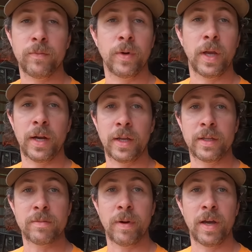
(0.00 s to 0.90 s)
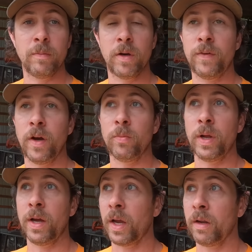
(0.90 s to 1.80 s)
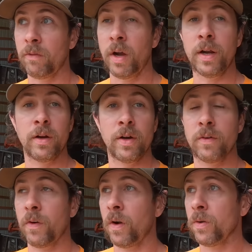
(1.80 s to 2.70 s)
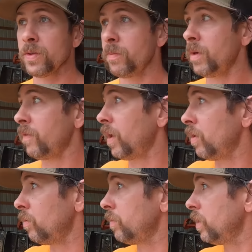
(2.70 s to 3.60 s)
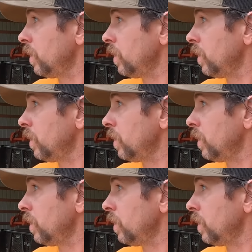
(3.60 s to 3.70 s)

We gotta get some hay moved home now. Got right at 100 rolls to move home.